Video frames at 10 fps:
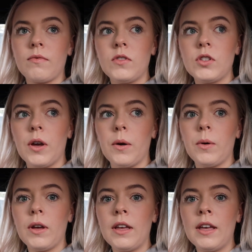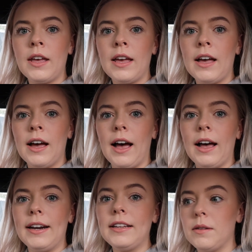so
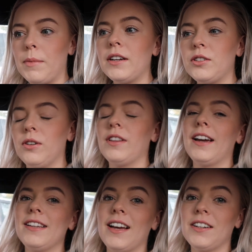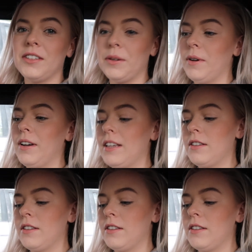I need to make sure that it's actually working.